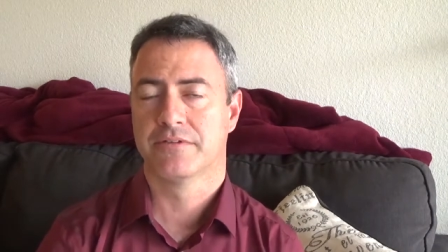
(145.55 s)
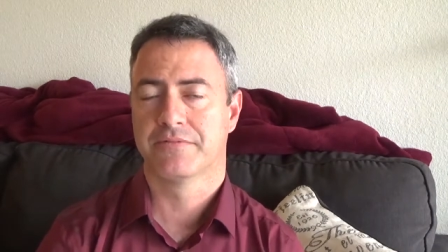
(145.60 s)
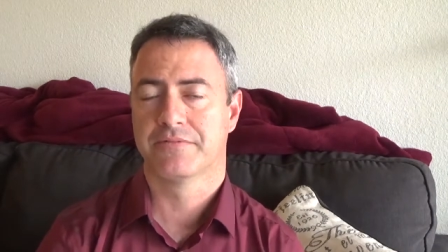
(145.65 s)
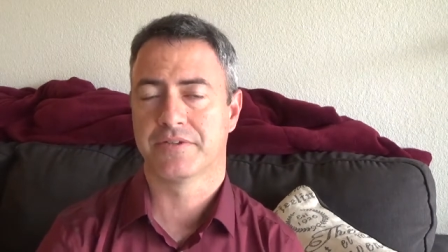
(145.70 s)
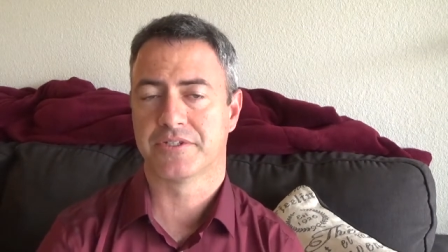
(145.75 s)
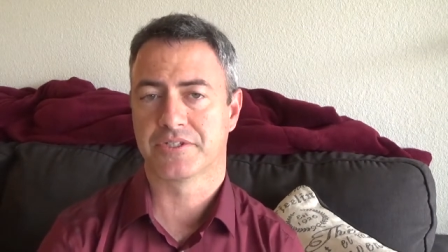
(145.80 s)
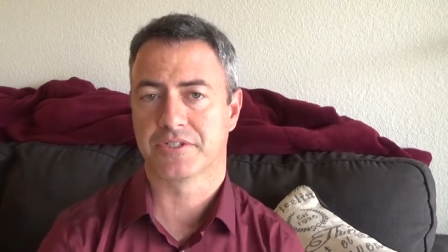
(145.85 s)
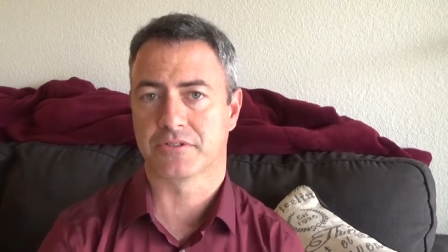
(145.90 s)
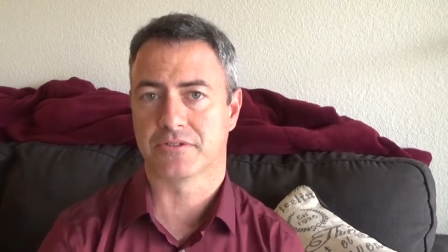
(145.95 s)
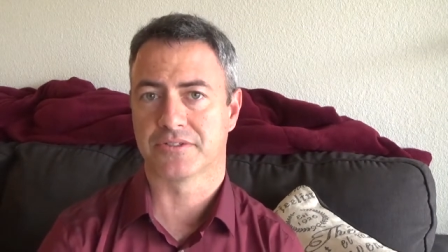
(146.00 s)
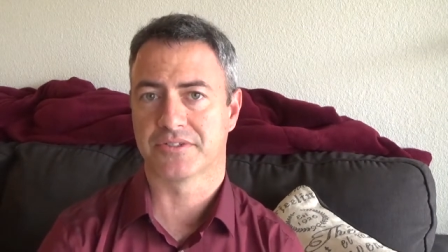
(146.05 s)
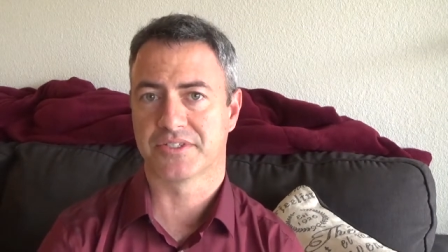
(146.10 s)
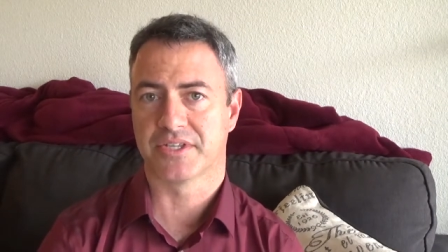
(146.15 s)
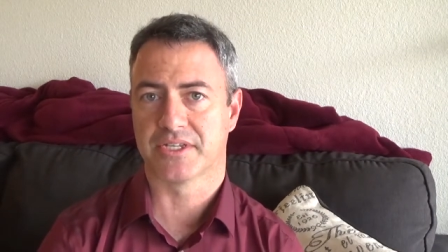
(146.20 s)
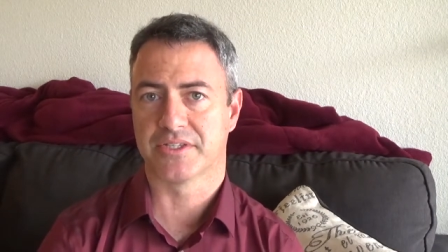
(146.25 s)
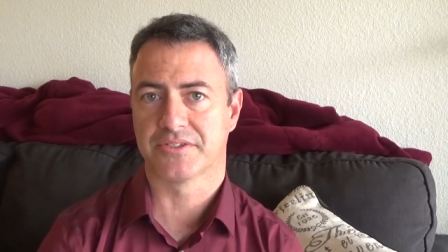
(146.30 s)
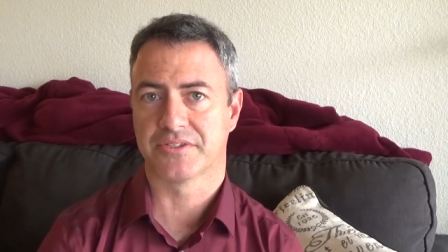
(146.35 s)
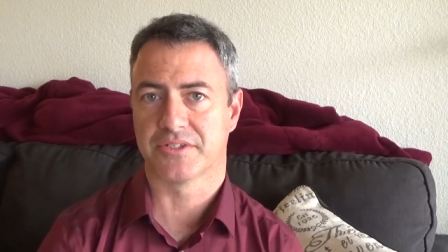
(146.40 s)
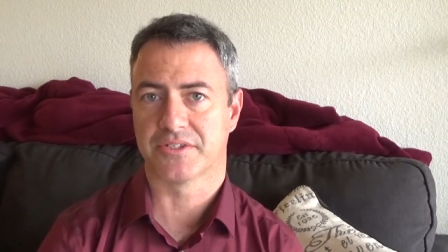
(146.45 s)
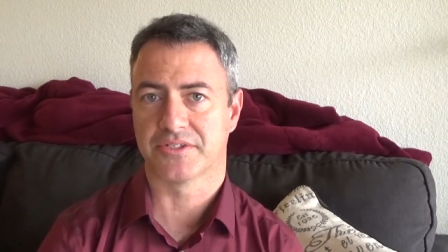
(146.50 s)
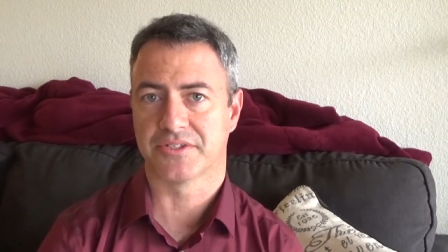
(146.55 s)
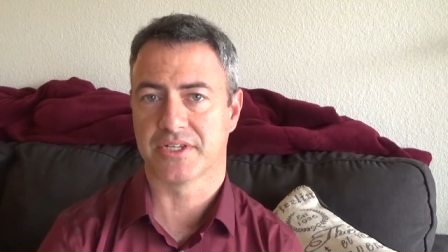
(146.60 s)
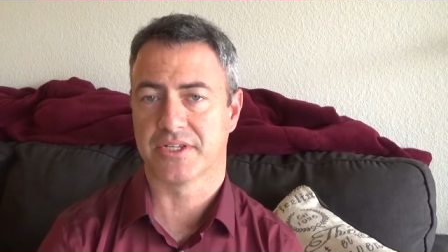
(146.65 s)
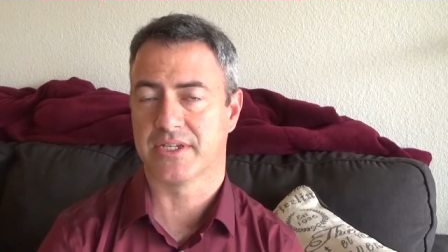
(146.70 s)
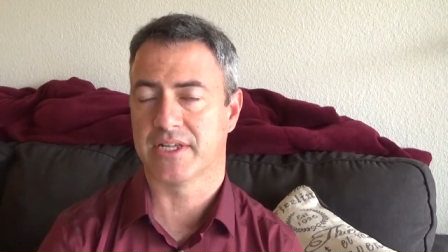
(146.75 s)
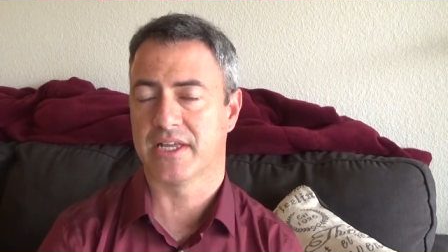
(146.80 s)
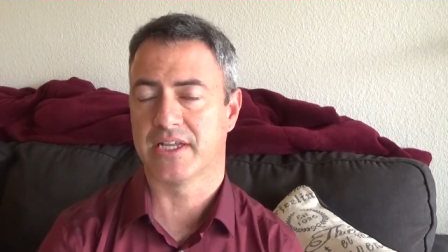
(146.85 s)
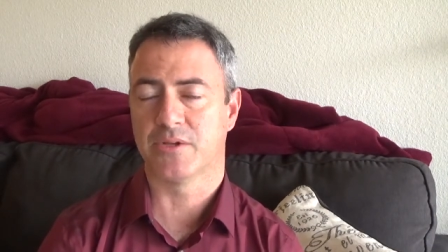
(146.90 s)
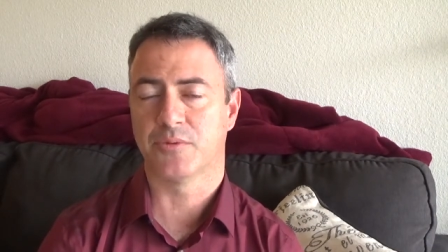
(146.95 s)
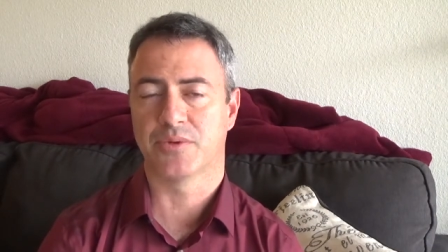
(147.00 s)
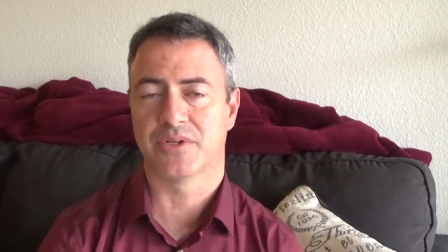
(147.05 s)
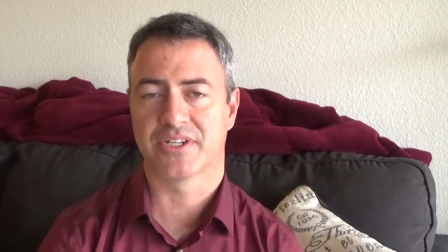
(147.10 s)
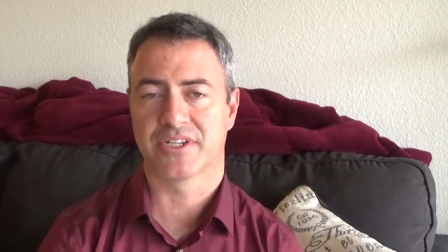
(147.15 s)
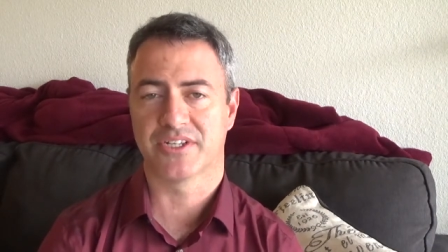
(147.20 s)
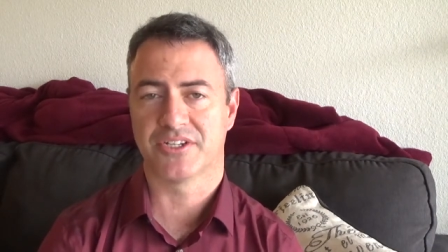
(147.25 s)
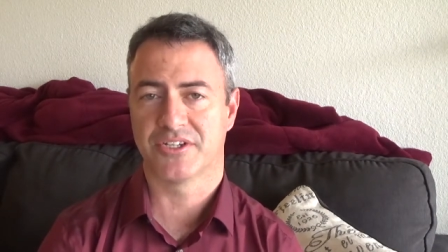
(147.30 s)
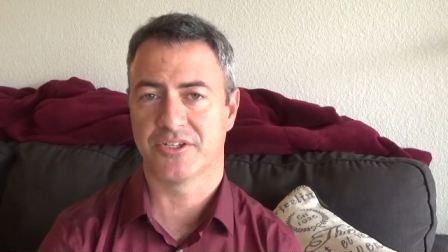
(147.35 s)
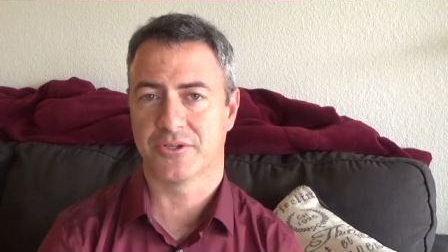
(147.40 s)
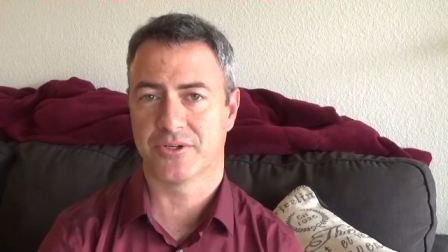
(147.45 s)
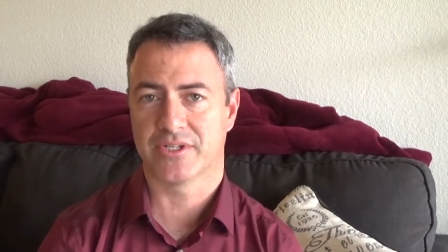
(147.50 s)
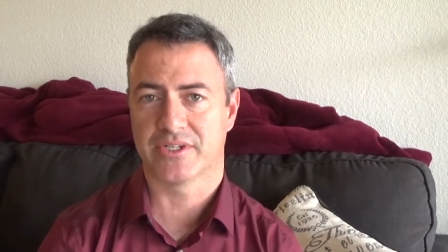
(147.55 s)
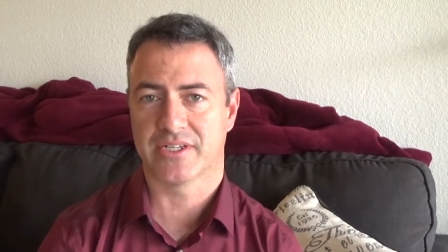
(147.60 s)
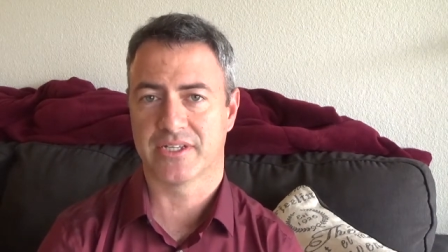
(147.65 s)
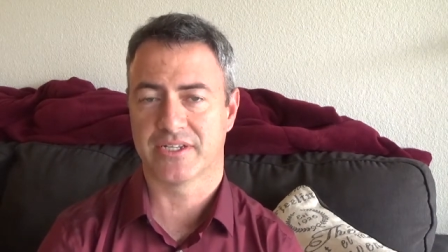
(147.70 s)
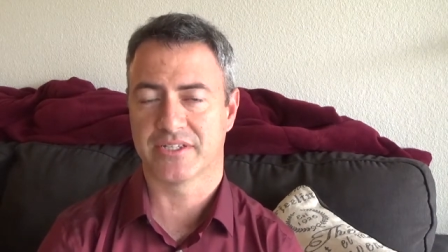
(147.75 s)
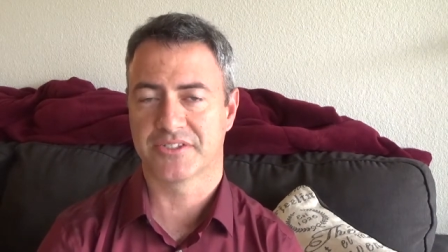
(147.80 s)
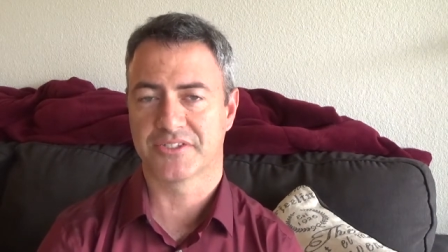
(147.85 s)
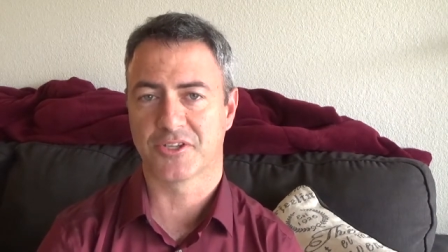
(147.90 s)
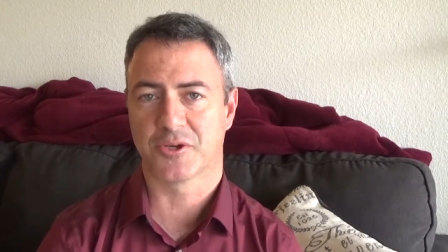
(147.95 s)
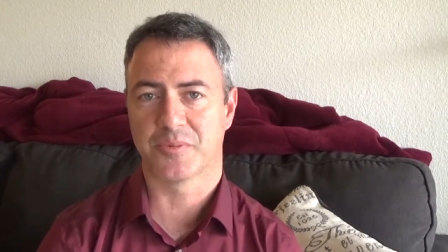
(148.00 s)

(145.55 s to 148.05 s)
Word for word: physical senses and anyone can do it and it's